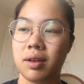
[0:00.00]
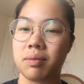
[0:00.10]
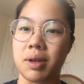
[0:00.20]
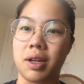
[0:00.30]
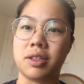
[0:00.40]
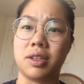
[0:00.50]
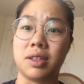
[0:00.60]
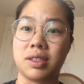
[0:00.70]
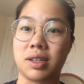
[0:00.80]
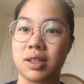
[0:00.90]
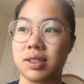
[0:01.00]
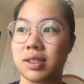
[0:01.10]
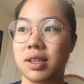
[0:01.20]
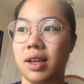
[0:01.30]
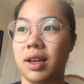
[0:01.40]
meeting to
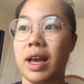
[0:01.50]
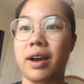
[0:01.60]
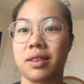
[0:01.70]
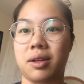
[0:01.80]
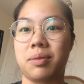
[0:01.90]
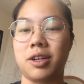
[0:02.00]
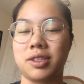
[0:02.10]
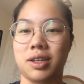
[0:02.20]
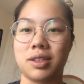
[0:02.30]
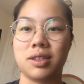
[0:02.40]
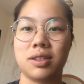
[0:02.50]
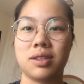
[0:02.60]
discuss a hackathon project.